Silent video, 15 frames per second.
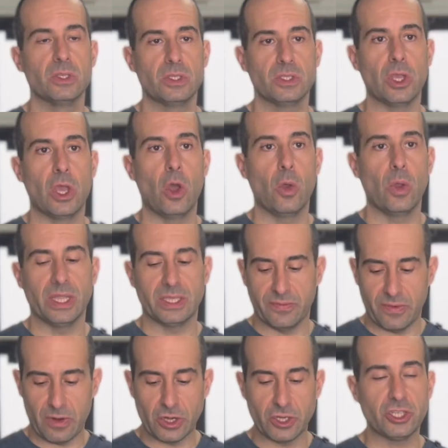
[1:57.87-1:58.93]
So it's a
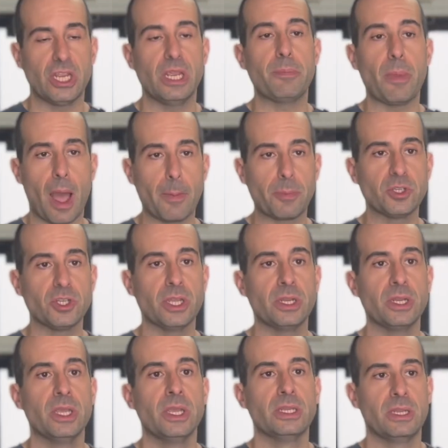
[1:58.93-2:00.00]
very cheap
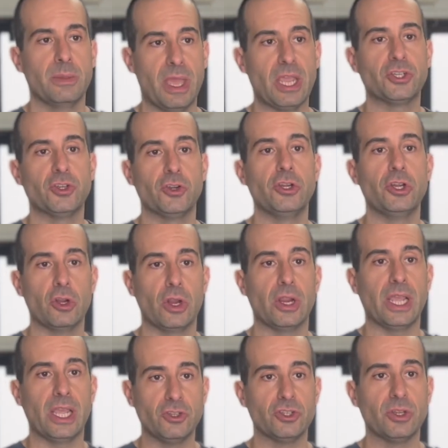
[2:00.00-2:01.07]
option to make sure your
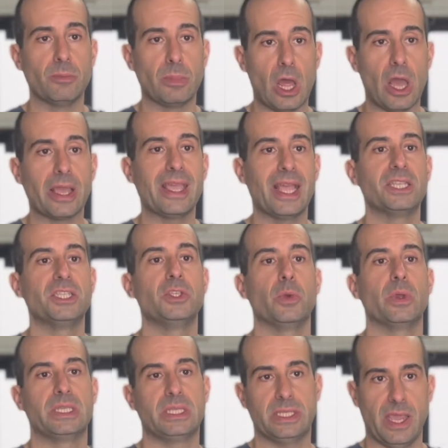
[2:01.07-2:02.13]
engine block gets
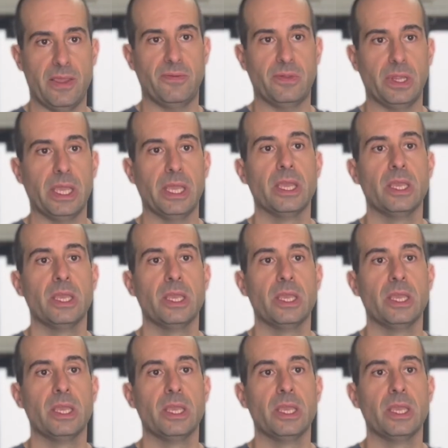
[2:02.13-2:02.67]
to us safely